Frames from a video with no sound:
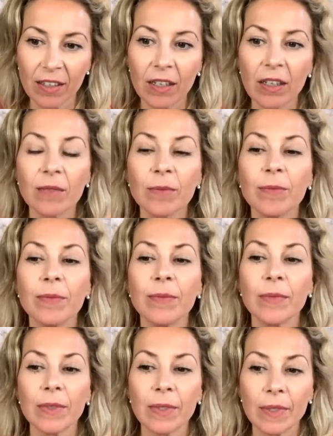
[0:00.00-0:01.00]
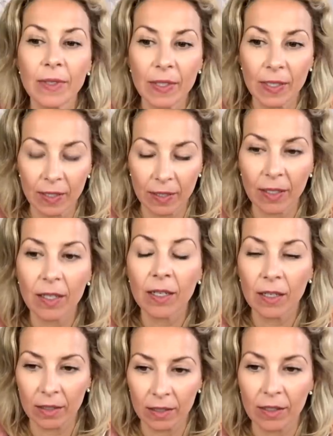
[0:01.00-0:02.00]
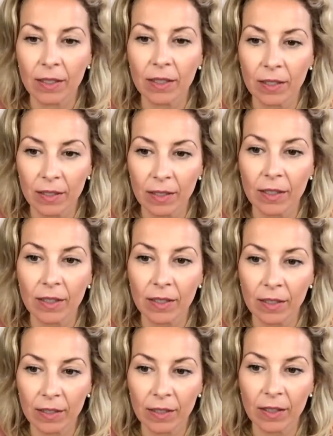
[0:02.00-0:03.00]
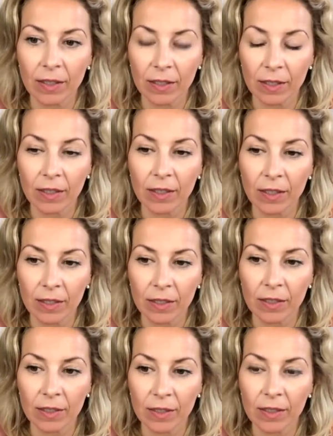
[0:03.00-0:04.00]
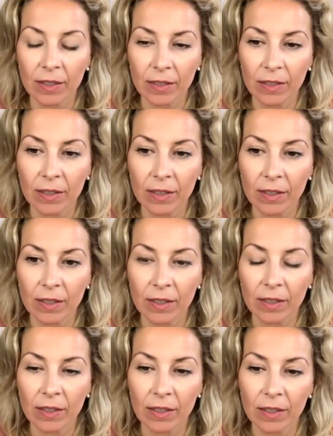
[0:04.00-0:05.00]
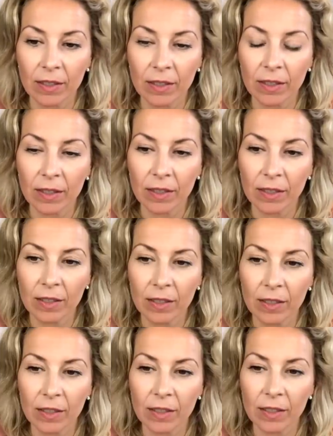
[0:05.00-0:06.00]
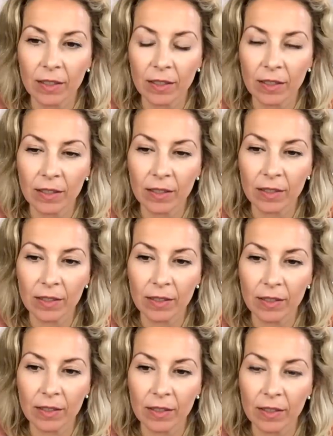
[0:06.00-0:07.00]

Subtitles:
[no speech]